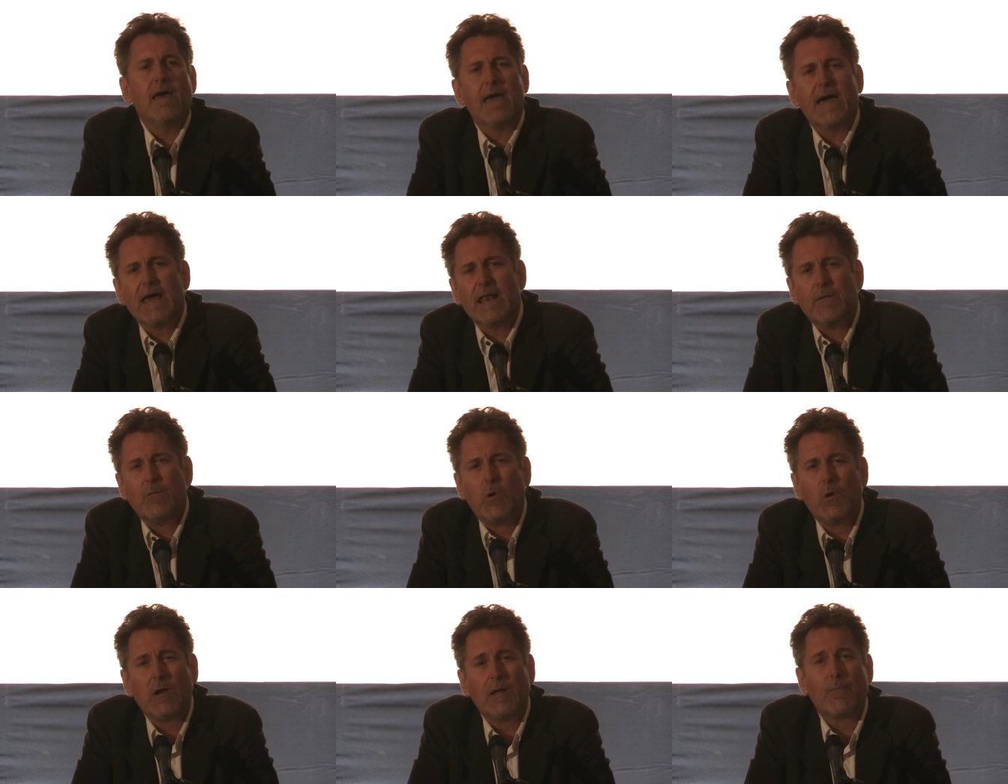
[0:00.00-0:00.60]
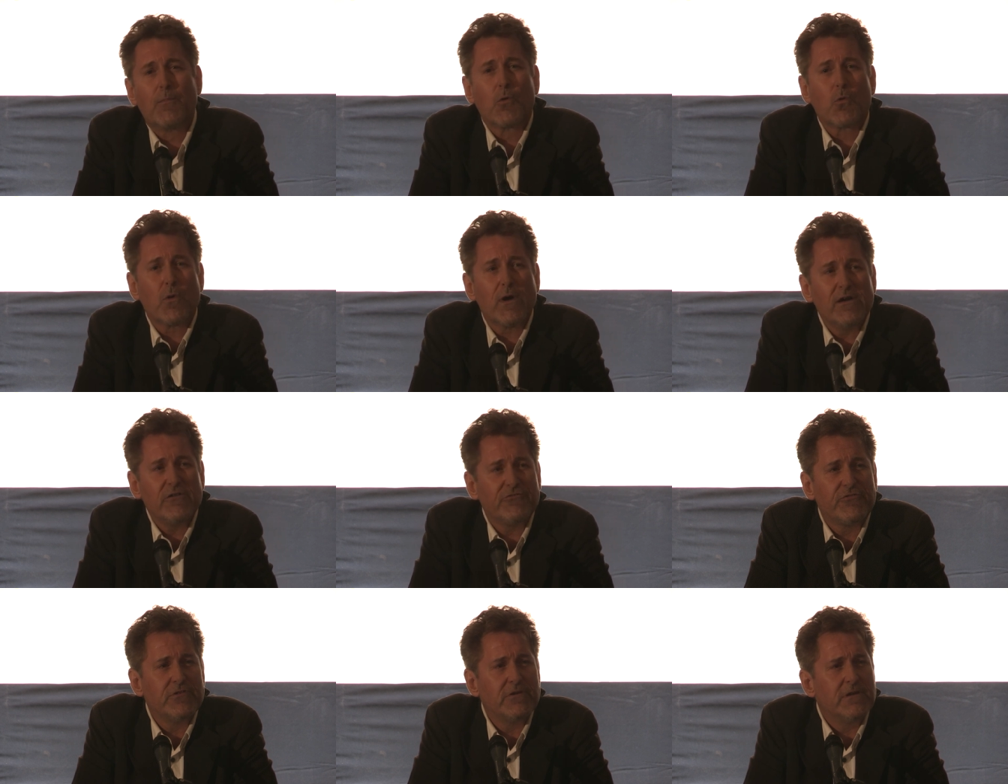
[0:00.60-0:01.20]
Animal
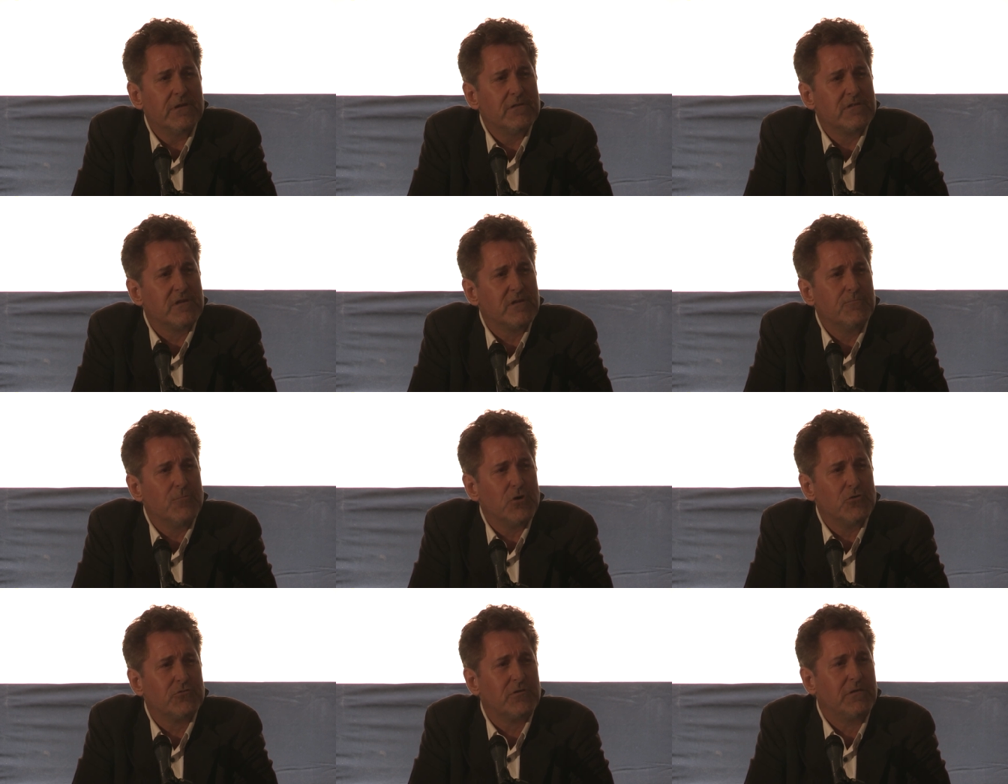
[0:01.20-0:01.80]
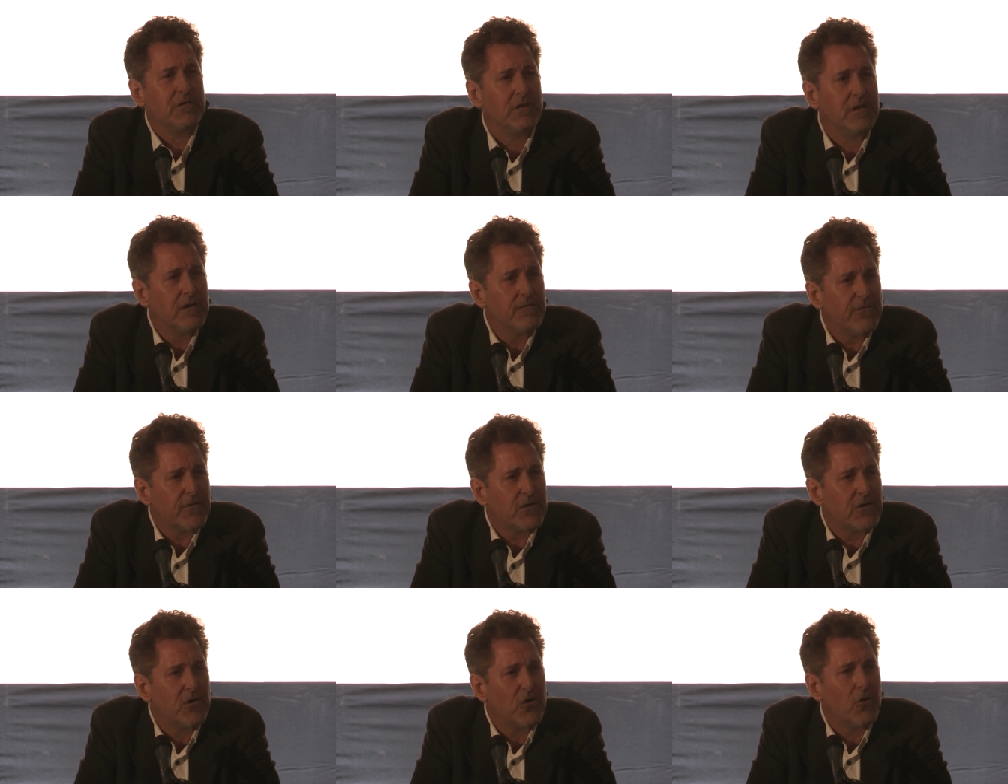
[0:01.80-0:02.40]
liberation is the most
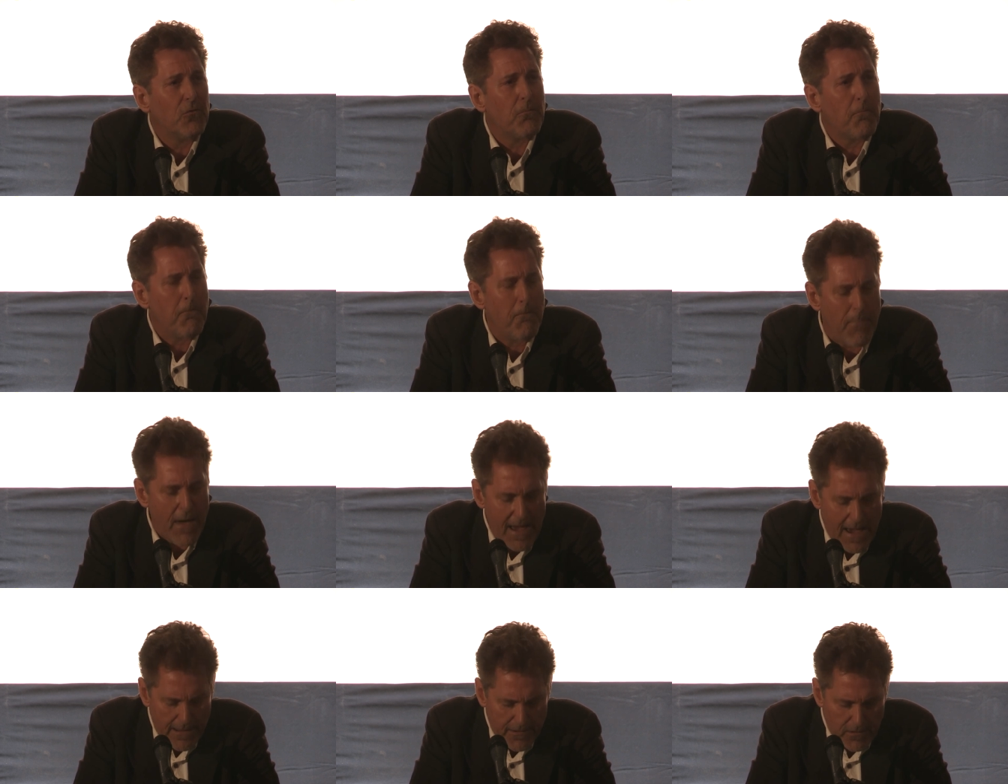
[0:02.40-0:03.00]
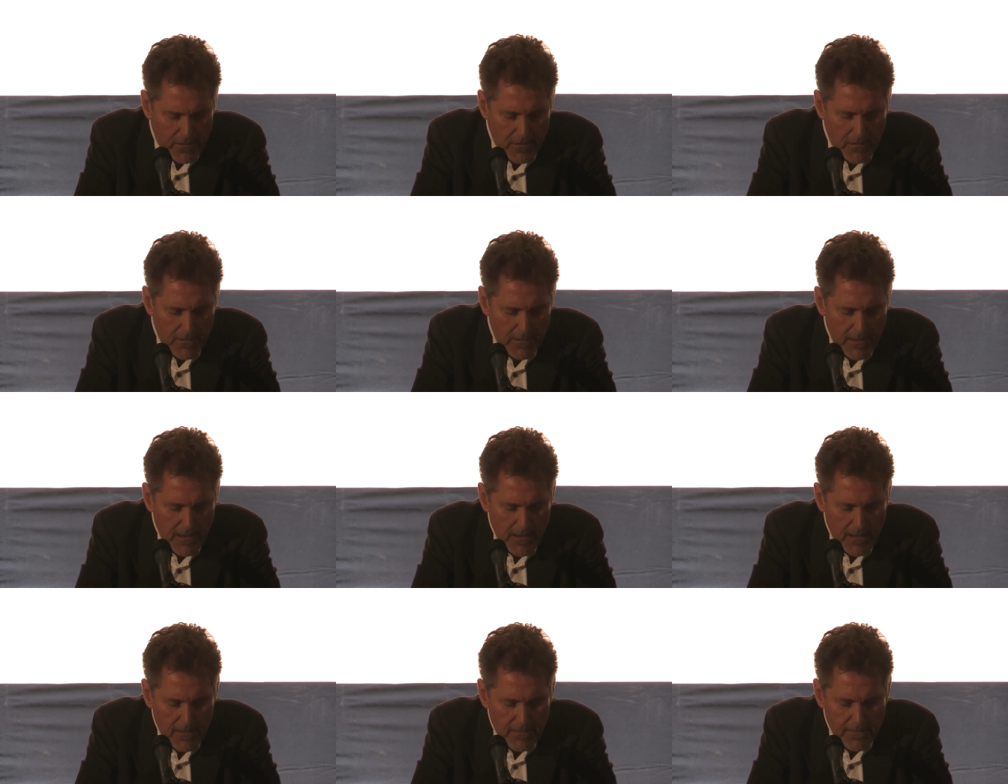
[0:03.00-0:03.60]
difficult
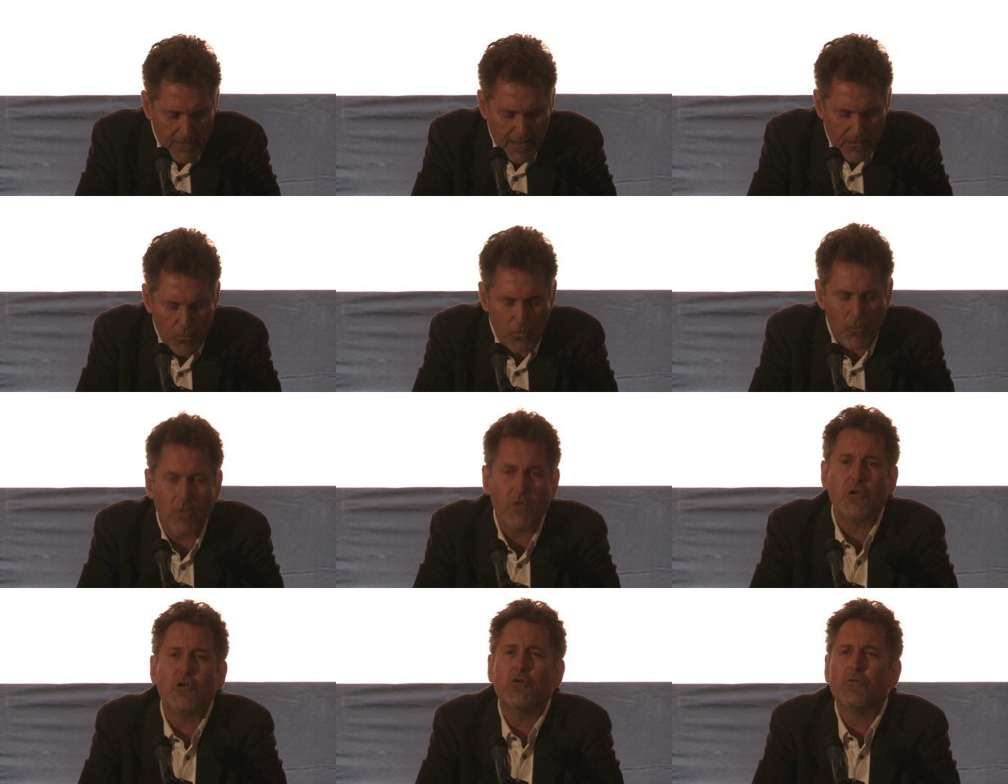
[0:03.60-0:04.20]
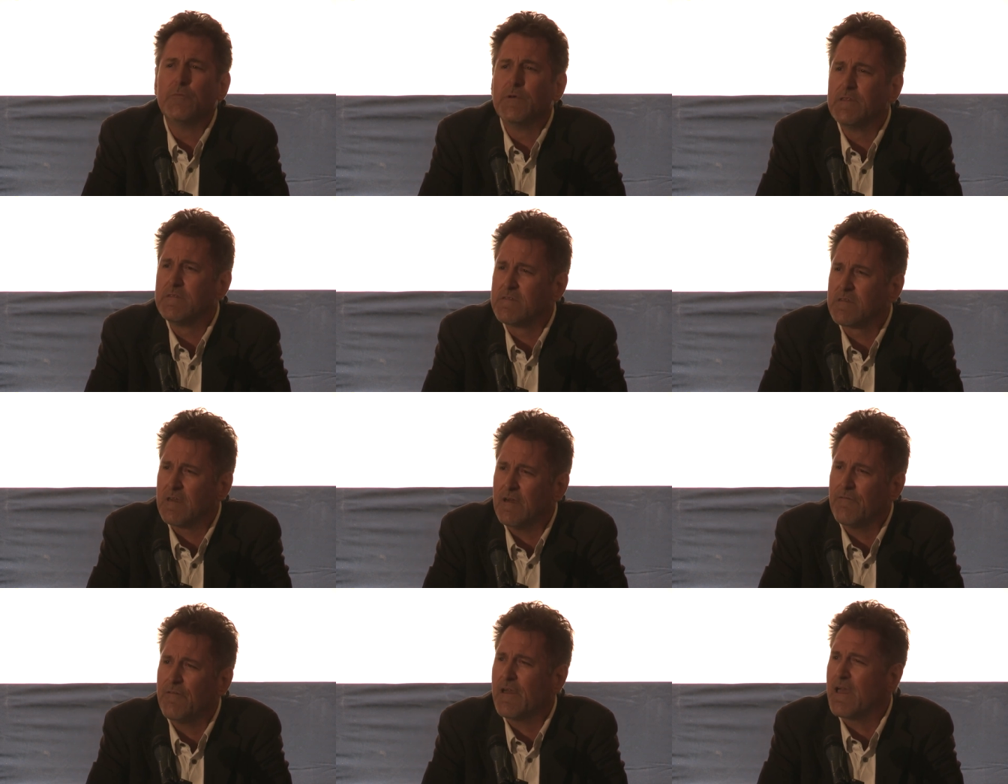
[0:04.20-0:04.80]
battle that
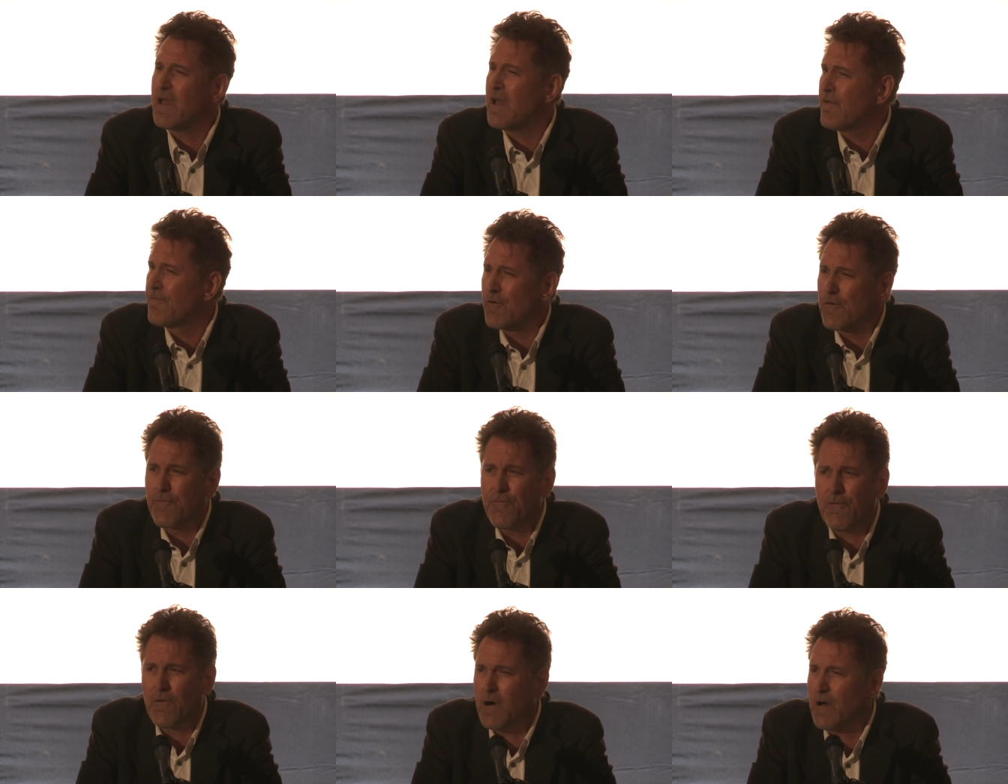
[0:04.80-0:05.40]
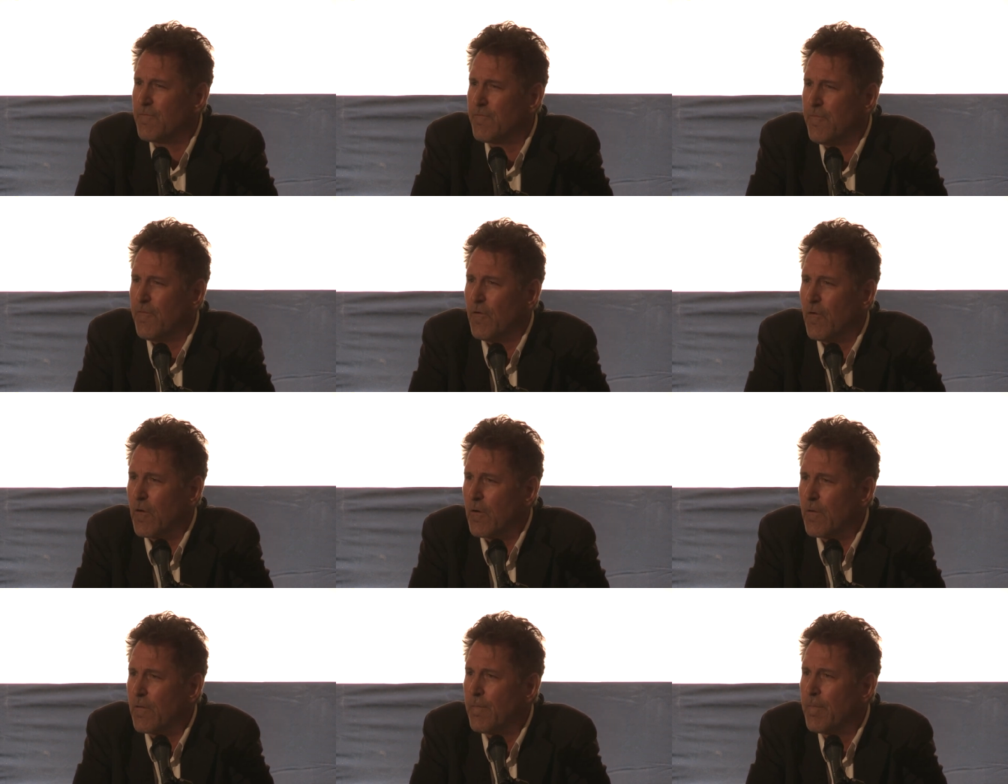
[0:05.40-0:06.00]
humans have ever fought
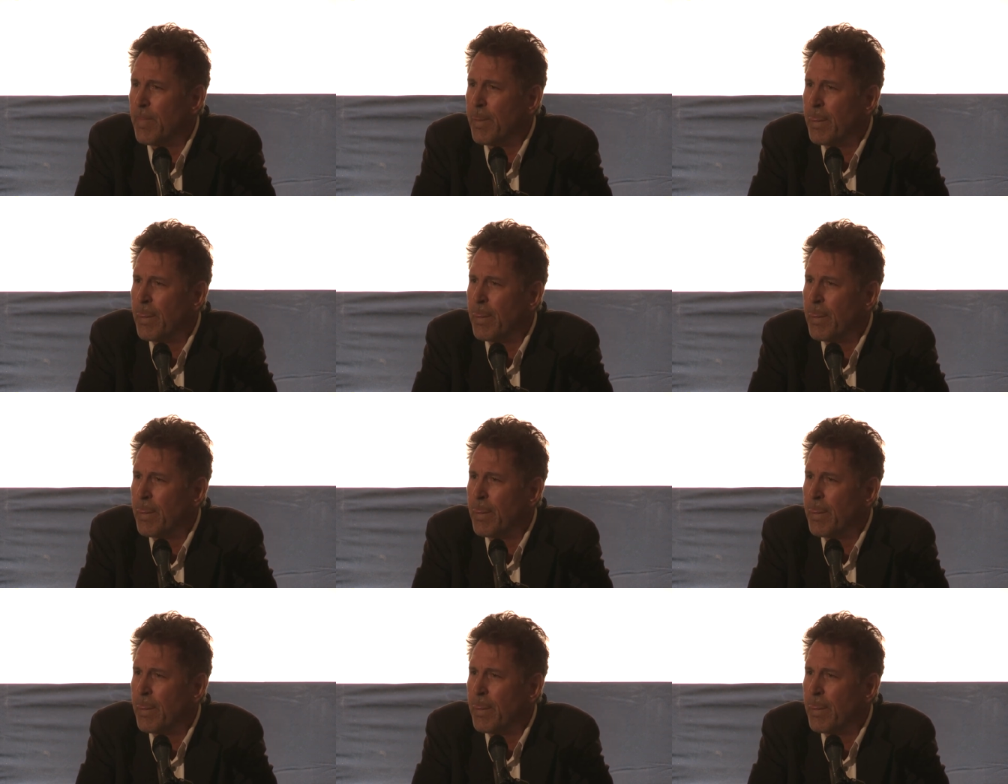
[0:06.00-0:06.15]
for